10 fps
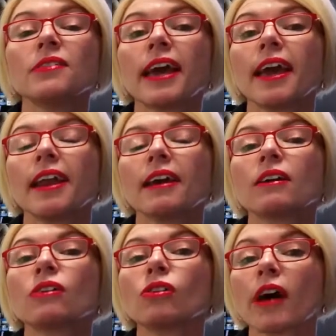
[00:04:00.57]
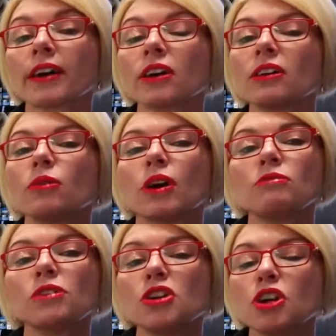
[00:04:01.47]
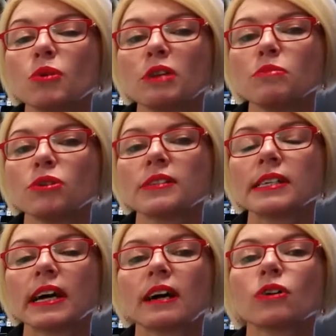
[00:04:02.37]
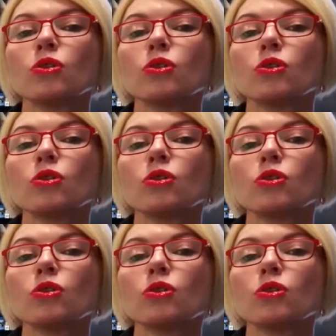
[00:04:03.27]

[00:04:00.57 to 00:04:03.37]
then Glycocure Renewing Booster